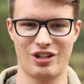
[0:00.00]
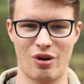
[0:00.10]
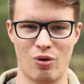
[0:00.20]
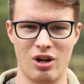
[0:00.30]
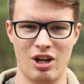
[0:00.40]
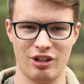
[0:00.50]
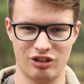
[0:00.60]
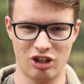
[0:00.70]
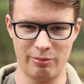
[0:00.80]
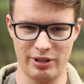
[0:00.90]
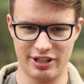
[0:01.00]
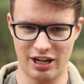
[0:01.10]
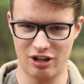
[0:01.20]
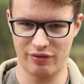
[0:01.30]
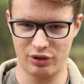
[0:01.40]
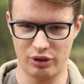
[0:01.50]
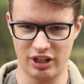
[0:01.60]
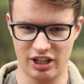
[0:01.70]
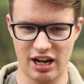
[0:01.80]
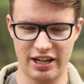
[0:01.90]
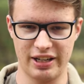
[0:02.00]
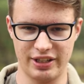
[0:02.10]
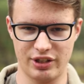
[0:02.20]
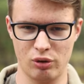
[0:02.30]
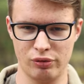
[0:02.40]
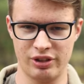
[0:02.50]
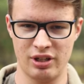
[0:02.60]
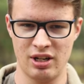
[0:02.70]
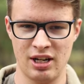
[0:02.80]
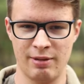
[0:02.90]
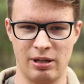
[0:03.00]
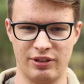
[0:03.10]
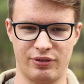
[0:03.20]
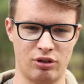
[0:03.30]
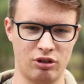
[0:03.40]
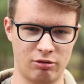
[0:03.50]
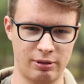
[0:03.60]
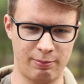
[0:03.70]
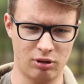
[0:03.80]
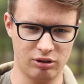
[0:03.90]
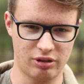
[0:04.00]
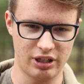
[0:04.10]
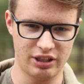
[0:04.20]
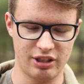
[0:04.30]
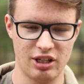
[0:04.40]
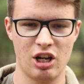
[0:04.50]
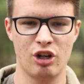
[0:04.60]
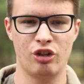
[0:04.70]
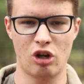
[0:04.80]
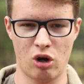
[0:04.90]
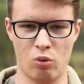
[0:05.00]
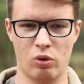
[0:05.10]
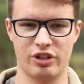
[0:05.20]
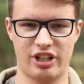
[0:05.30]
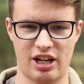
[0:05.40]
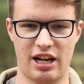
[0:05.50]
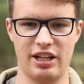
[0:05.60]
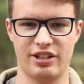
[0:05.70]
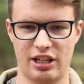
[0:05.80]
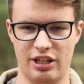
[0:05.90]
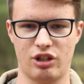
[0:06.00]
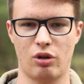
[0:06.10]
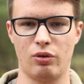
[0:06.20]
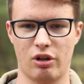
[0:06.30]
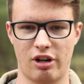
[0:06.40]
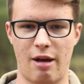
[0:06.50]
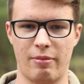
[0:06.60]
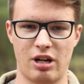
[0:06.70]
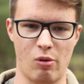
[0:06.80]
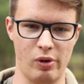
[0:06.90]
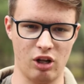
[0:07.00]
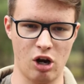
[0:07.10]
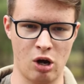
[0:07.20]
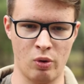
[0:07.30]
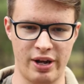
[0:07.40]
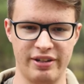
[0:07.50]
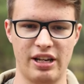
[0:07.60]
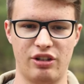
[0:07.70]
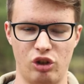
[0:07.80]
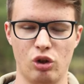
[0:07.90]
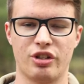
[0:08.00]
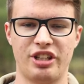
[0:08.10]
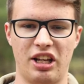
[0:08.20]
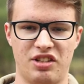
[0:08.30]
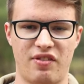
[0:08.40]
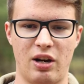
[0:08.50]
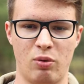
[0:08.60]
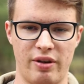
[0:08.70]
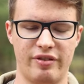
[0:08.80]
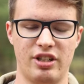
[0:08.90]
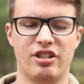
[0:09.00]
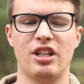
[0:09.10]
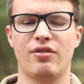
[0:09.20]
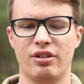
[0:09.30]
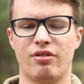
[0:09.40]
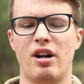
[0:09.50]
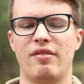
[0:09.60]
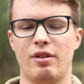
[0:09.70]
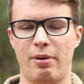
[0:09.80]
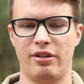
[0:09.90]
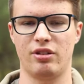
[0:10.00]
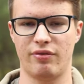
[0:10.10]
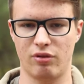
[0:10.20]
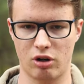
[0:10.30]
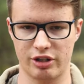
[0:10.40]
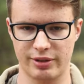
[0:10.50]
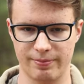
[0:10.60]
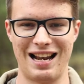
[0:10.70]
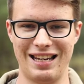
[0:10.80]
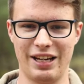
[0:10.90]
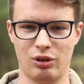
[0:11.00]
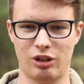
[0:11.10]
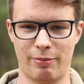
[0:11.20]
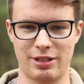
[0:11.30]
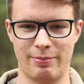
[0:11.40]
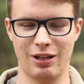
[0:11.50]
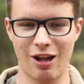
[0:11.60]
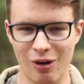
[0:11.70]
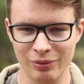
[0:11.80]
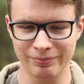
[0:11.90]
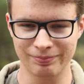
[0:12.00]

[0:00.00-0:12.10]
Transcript: So don't be scared of shooting high ISOs, but for normal portraits, know what's the highest ISO your camera will go and that you're satisfied with. It's different for every person, of course. A link to Topaz below.